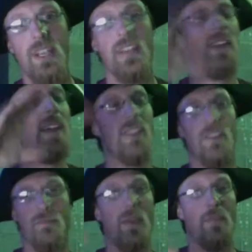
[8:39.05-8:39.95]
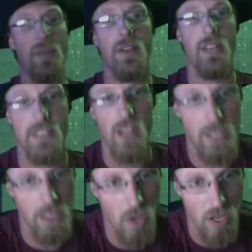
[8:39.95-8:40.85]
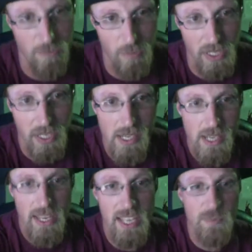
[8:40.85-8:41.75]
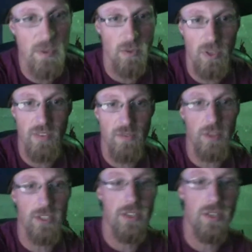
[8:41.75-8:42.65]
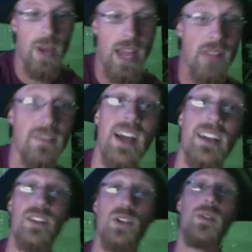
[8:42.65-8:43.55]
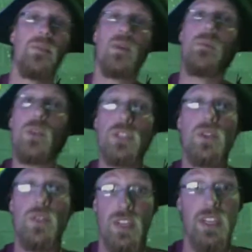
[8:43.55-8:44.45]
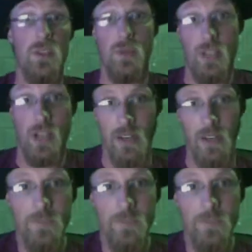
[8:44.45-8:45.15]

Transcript: And there have been periods on and off, but it's been really fun to do. And I've got a little promotional thing going on here,